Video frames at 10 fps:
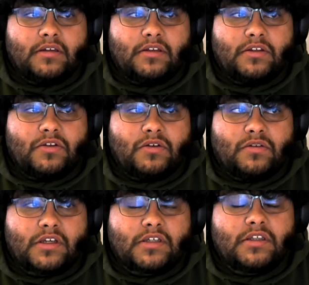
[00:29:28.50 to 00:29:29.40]

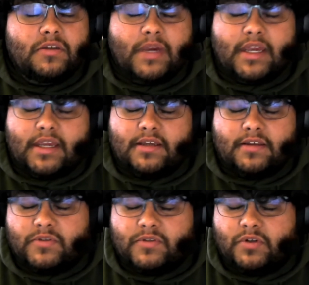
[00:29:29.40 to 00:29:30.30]

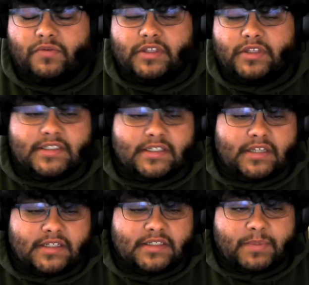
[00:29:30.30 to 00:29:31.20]
QA sort of release and
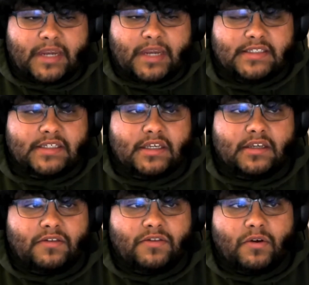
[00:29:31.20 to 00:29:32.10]
exit
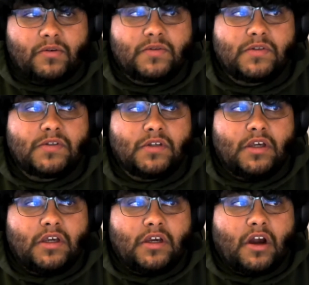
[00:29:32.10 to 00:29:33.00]
passing, those
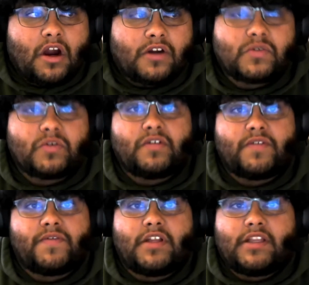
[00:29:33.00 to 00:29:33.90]
are sort
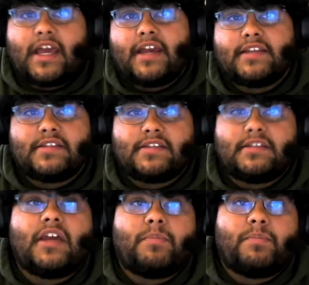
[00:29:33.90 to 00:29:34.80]
of the last
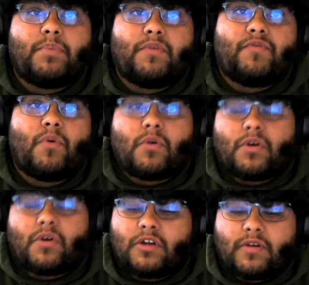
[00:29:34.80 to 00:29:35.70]
step
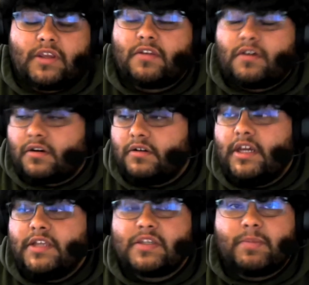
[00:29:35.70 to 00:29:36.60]
before either
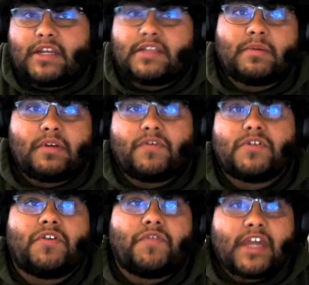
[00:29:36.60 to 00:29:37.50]
submitting something for
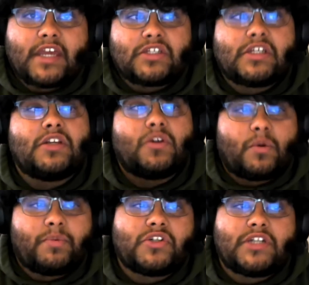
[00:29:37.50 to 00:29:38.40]
certification or
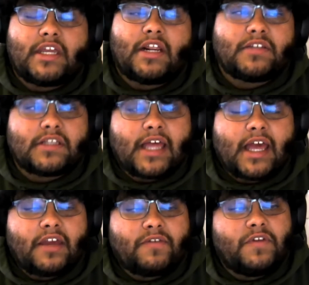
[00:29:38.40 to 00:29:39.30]
pushing it out to
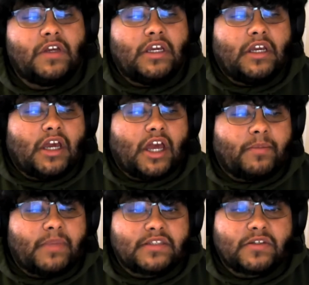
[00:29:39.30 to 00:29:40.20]
live.
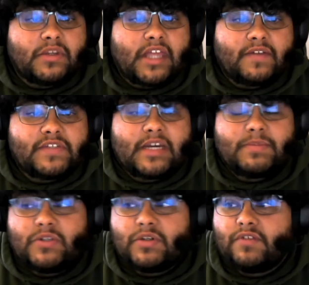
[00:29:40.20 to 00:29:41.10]
And so a lot of
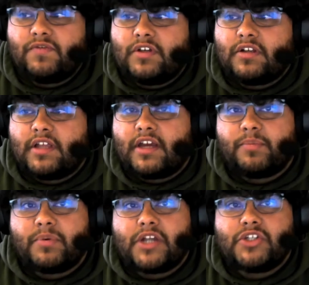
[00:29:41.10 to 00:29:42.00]
times you can feel a lot of
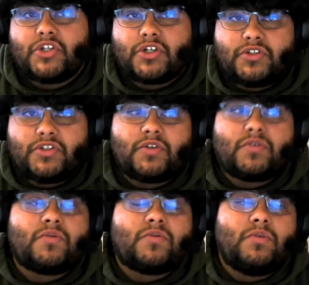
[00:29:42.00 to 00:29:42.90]
pressure
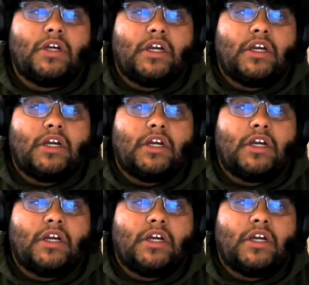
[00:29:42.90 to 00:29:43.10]
to